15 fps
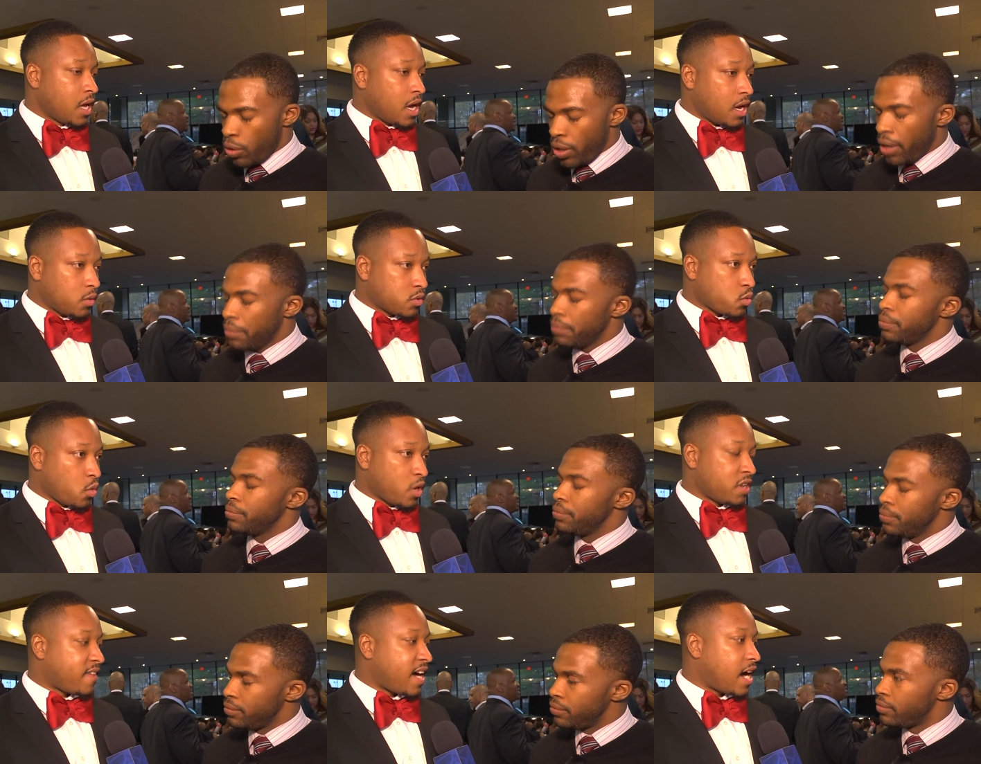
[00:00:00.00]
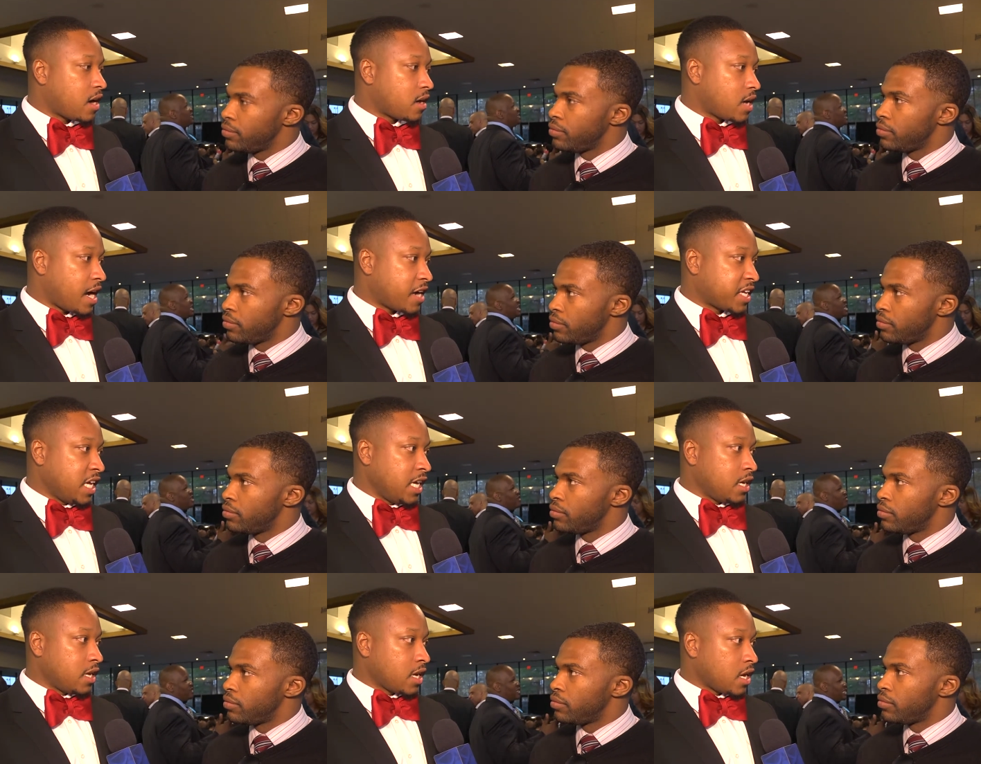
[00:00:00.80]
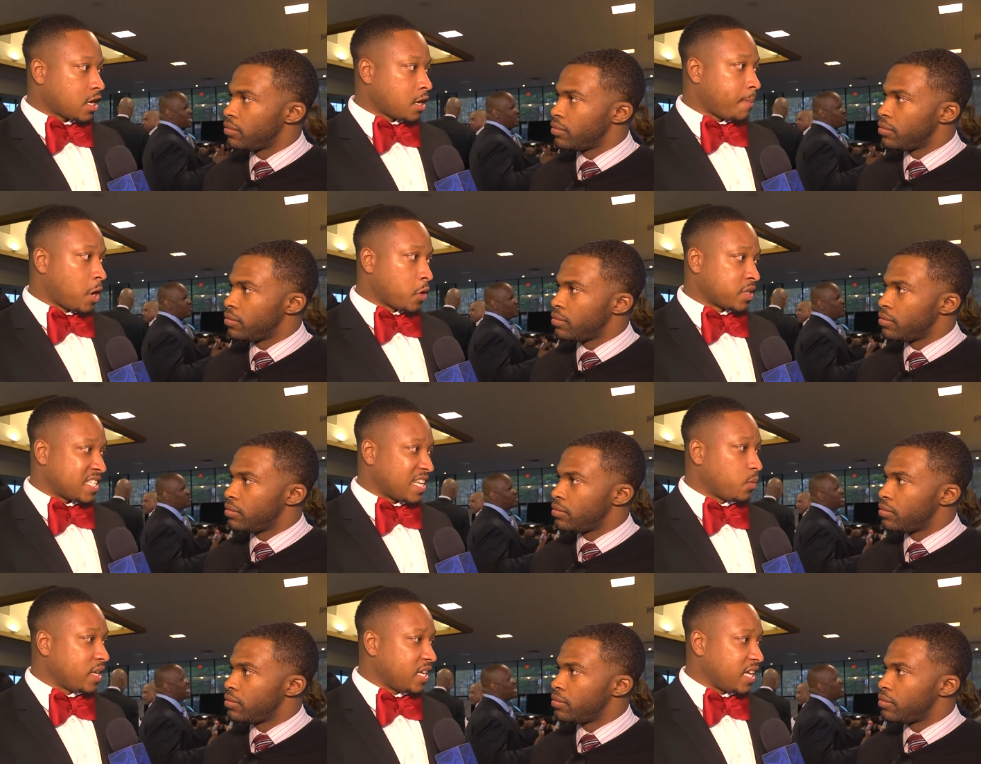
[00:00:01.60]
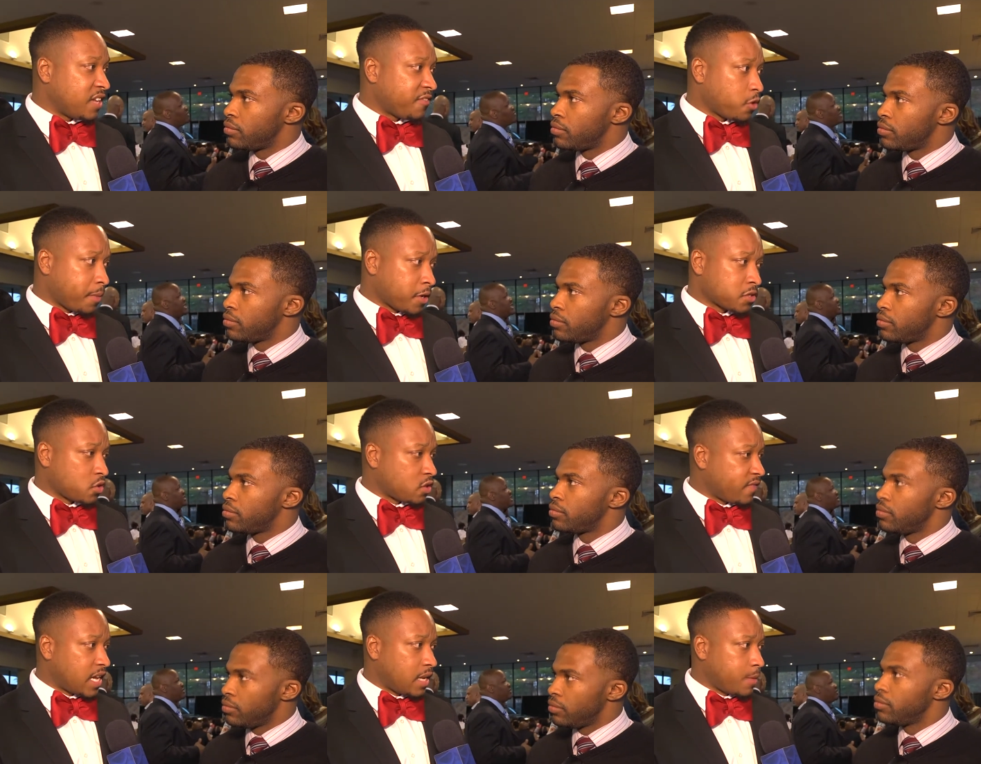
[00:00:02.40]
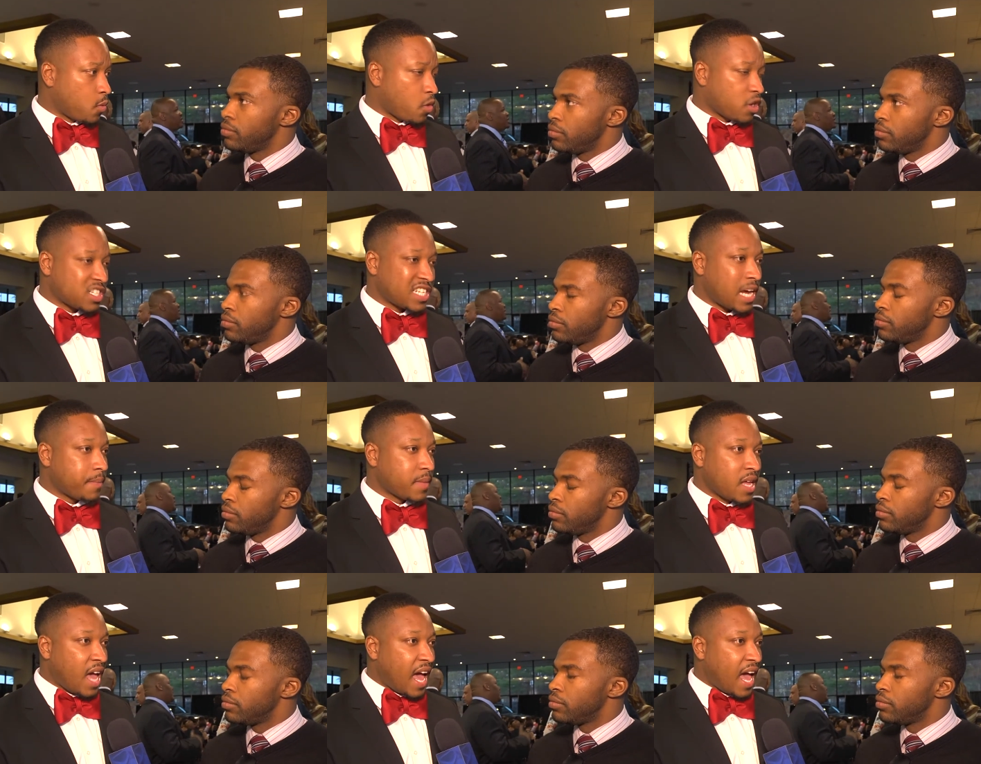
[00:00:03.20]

Speaker 1: uh, was one of our, our key uh, components that we did for a personal development workshop.